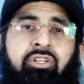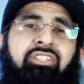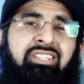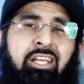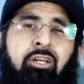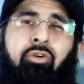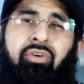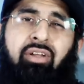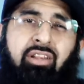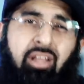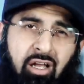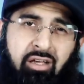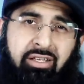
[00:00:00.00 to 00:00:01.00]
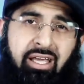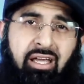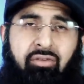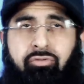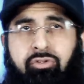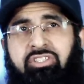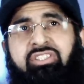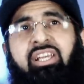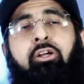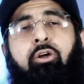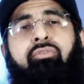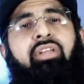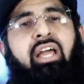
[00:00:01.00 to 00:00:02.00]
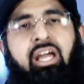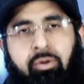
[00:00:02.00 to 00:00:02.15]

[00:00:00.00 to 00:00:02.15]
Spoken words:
for the sake of Allah, yeah? For the sake of the